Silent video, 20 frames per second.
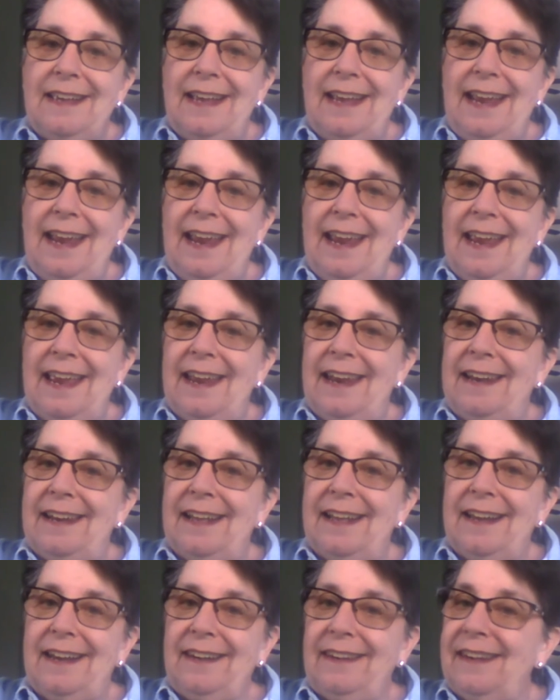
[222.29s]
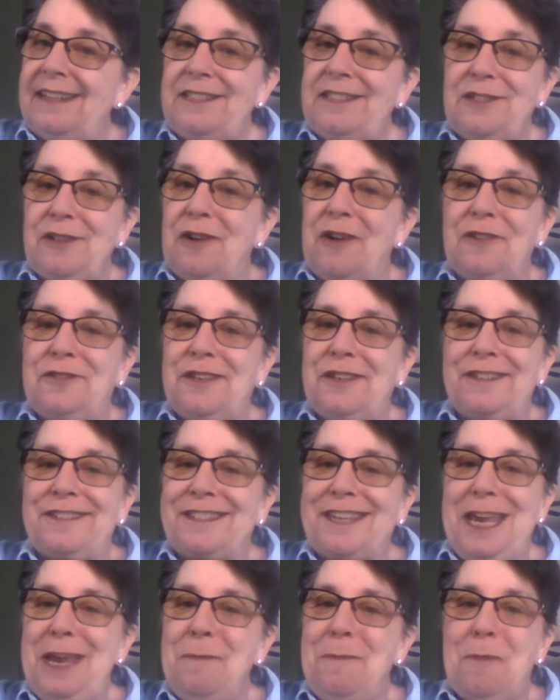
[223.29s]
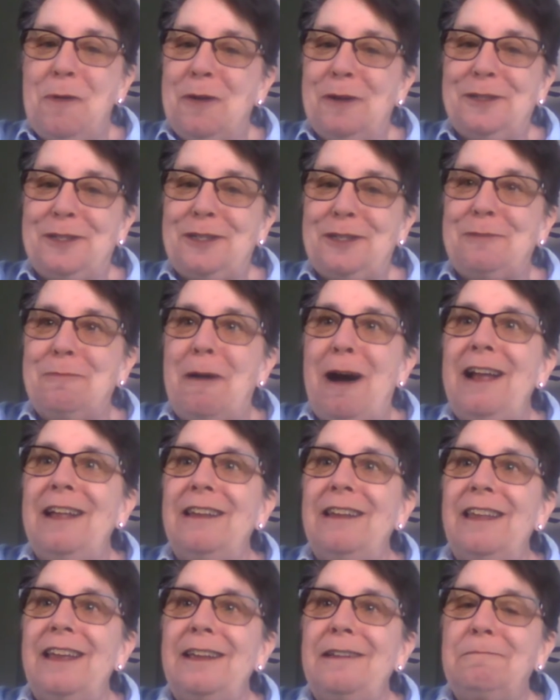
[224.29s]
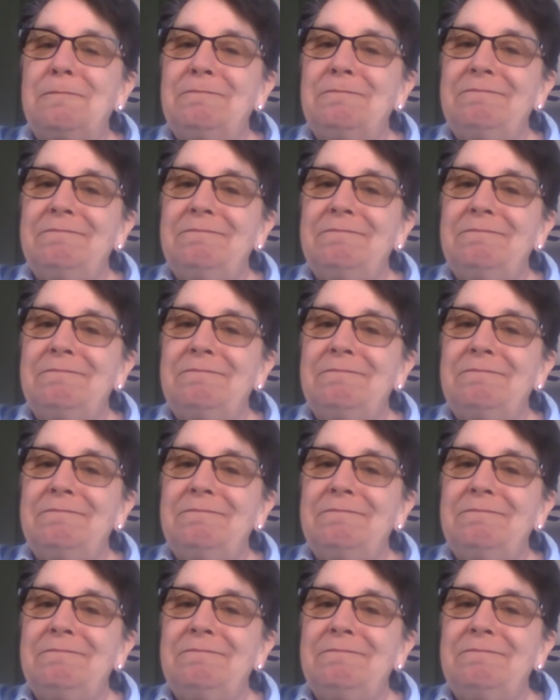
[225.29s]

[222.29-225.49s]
And let's all just keep on smiling.